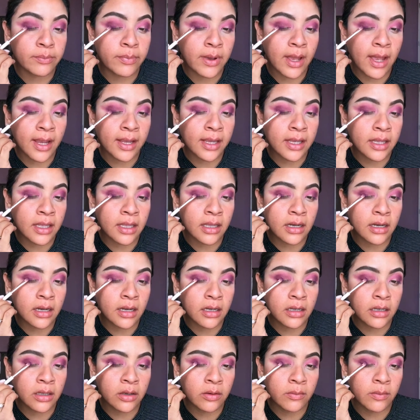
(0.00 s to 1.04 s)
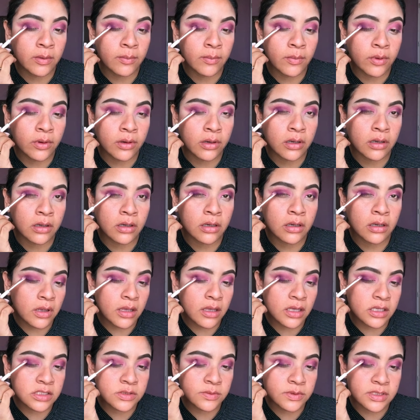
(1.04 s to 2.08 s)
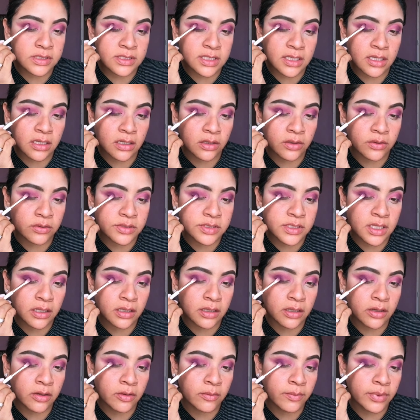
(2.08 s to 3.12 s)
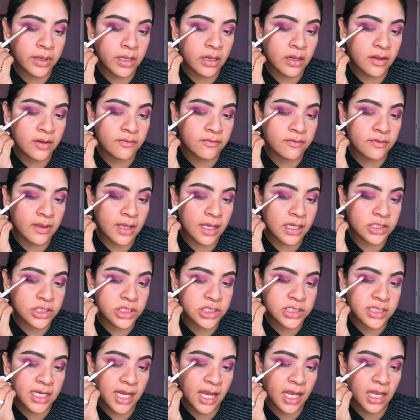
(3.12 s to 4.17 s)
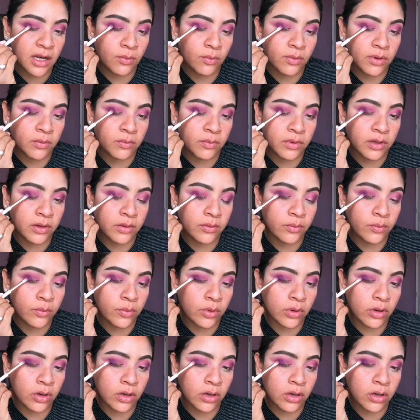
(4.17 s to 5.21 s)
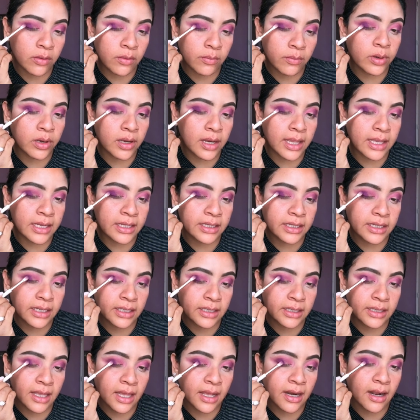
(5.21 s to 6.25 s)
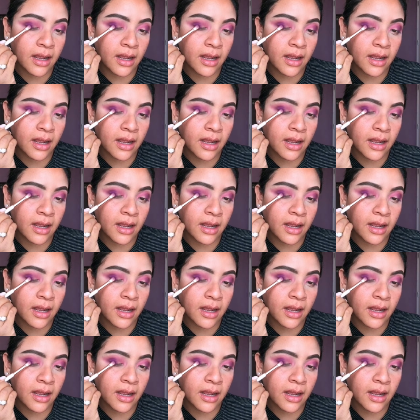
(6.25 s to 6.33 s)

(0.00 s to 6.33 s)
pack it a little bit more because we did lose a little bit of that shade when we were blending that